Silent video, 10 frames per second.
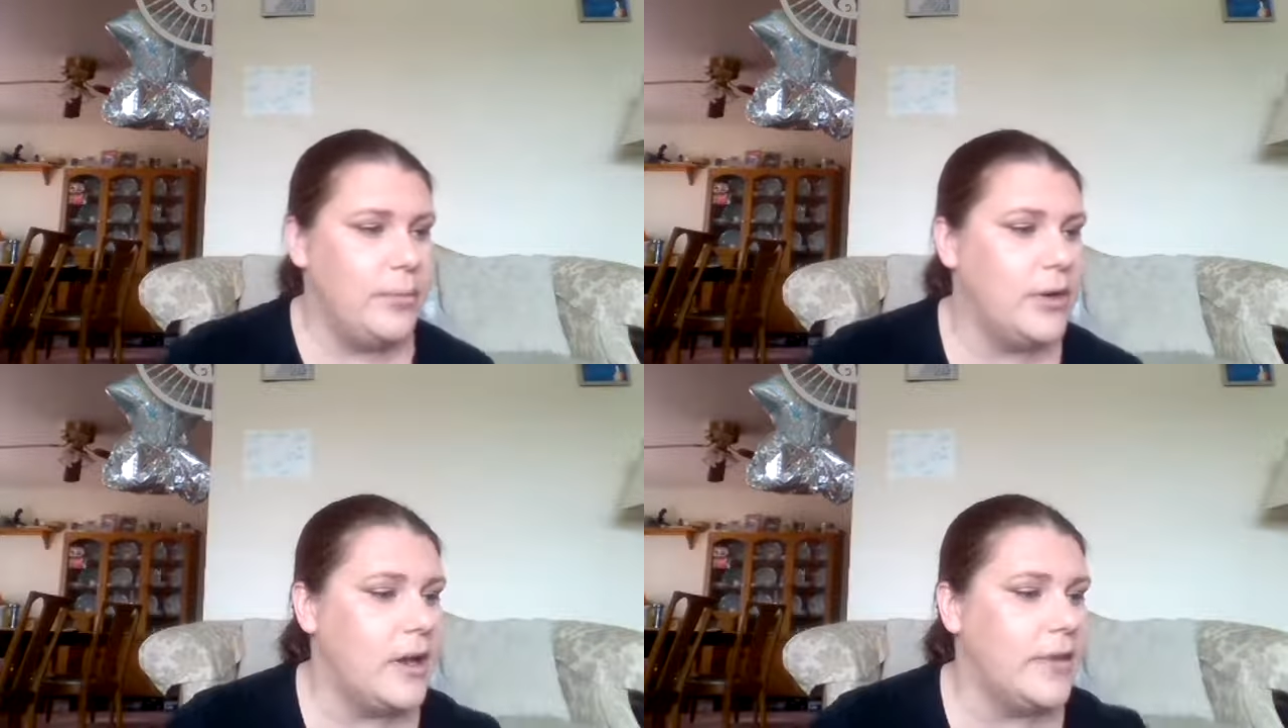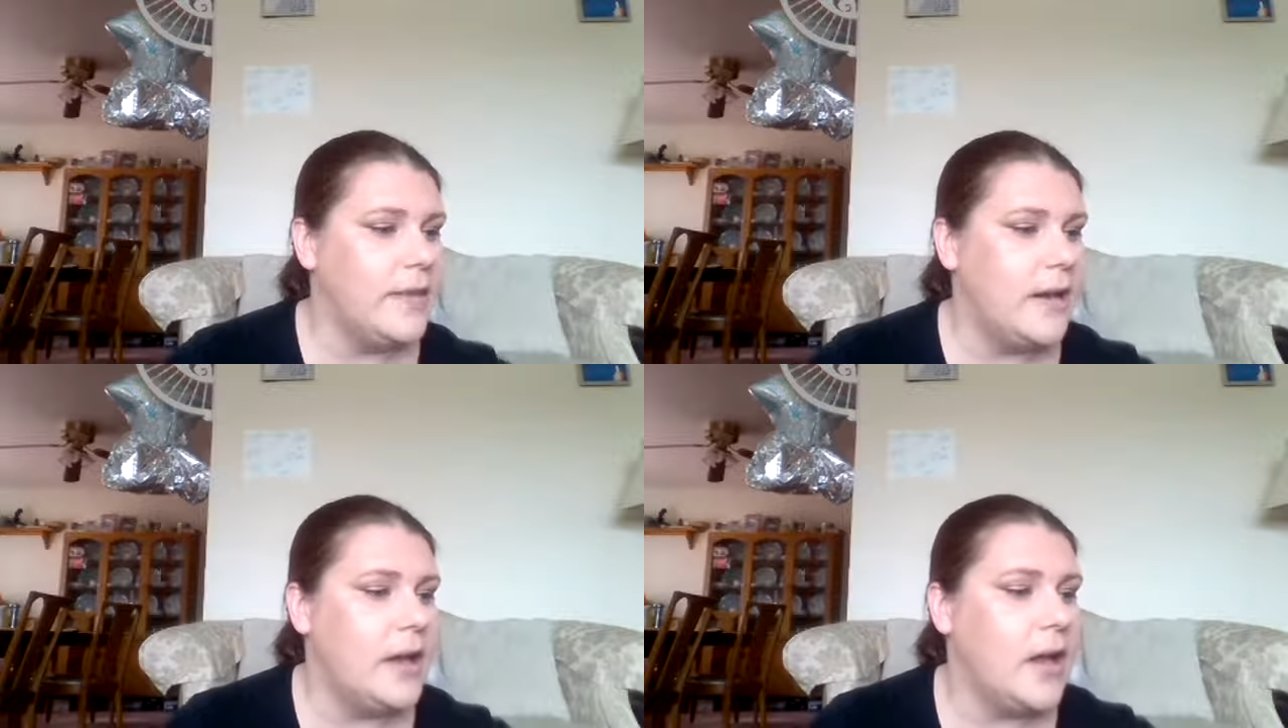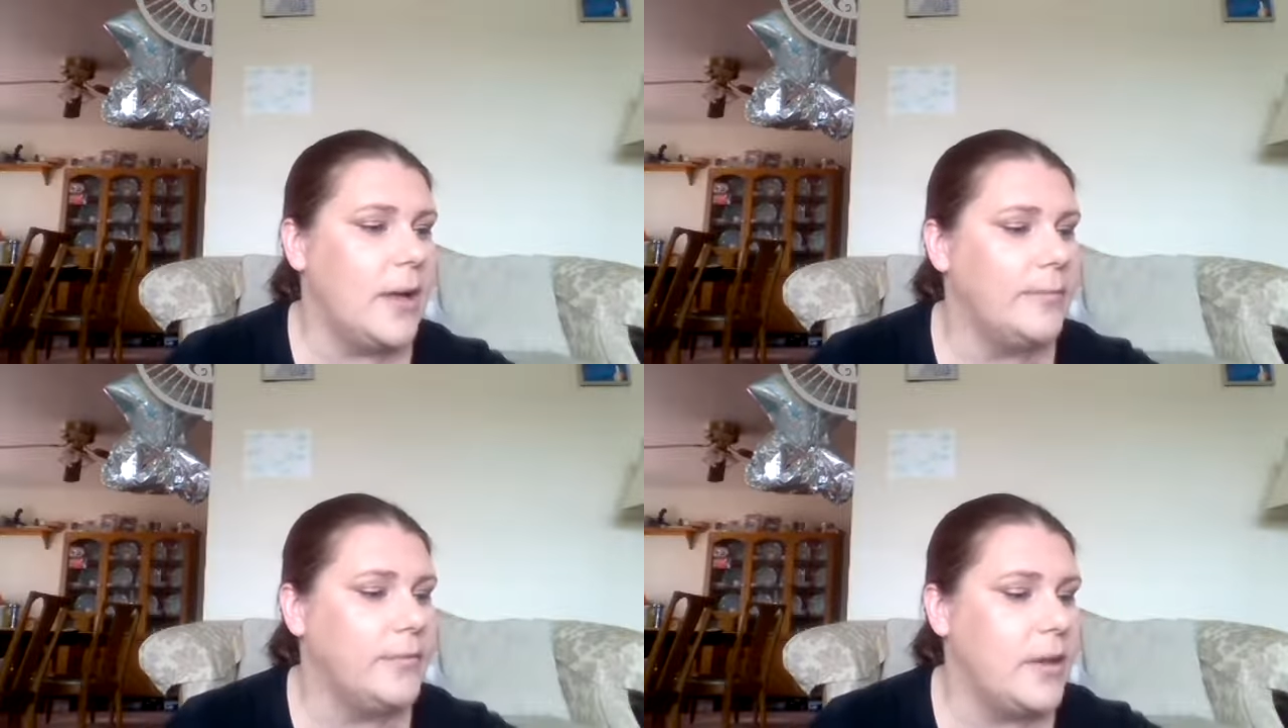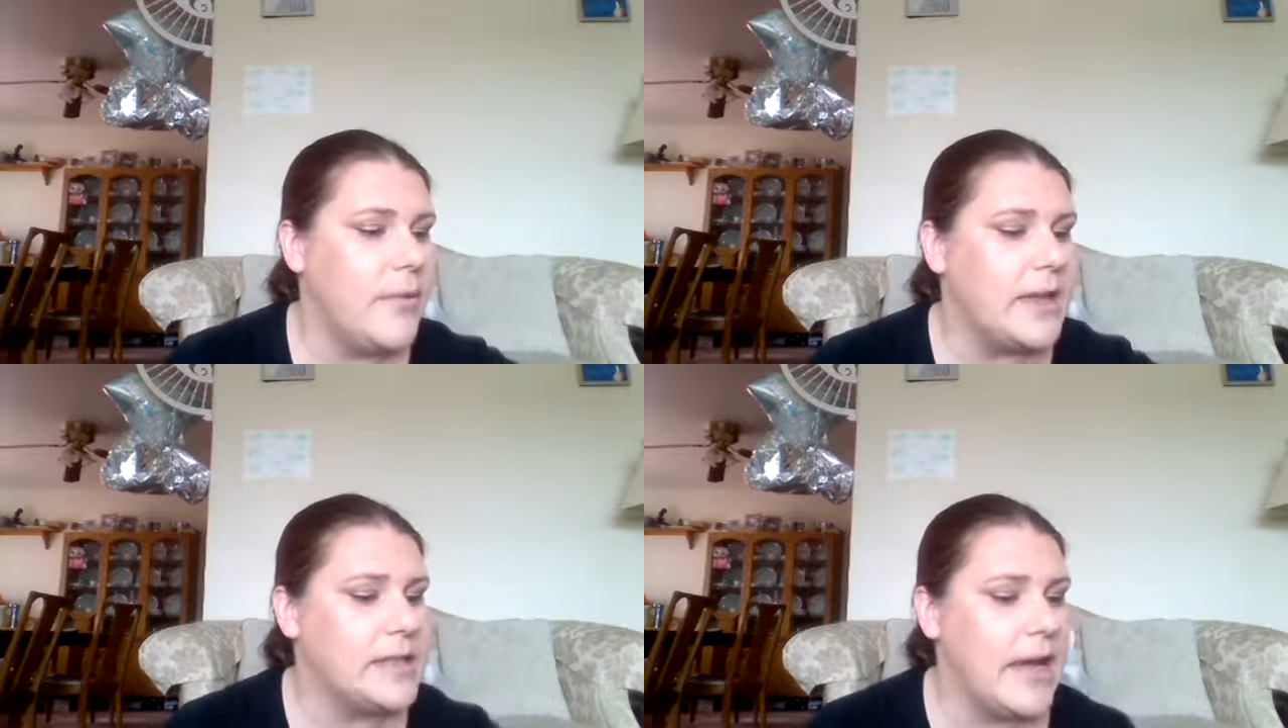put on the
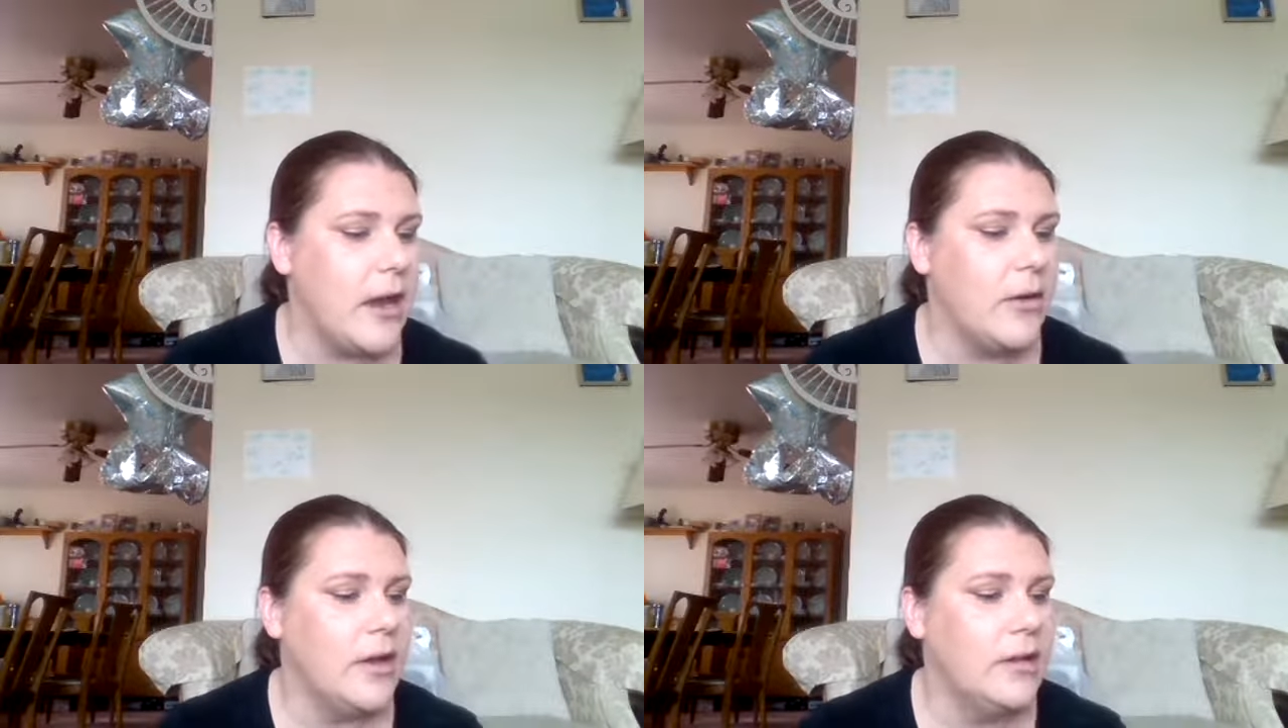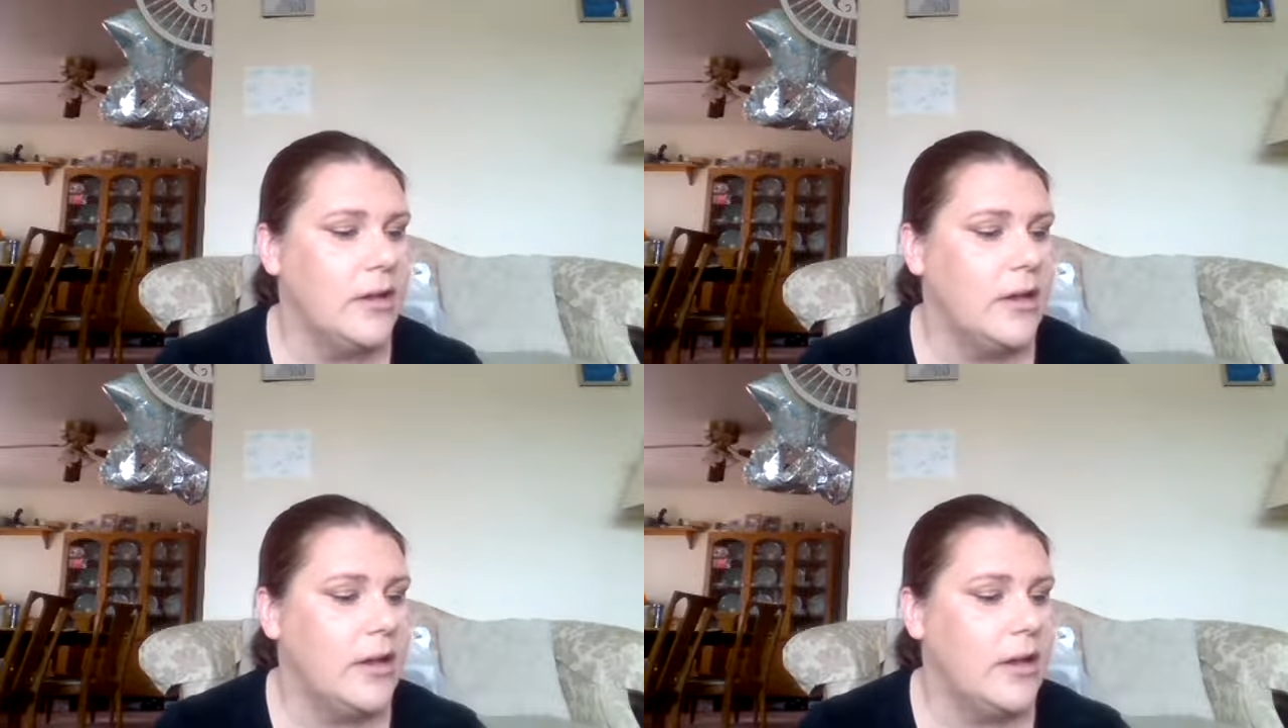mascara.